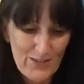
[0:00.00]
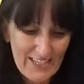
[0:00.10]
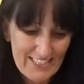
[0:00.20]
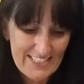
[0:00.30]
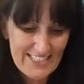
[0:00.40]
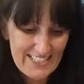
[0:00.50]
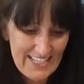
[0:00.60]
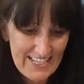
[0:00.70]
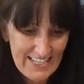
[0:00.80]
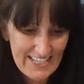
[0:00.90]
I'm going to
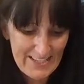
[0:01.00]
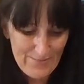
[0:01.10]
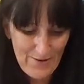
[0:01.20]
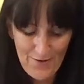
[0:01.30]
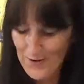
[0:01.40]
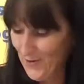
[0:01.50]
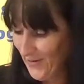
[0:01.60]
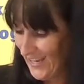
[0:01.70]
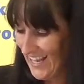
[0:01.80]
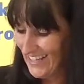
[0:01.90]
sneak that in before
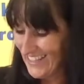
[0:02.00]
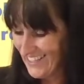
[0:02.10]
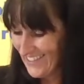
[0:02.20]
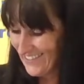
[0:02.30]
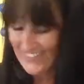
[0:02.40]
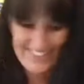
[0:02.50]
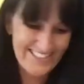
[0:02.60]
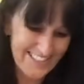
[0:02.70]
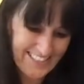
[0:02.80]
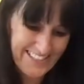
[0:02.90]
we add the other ones.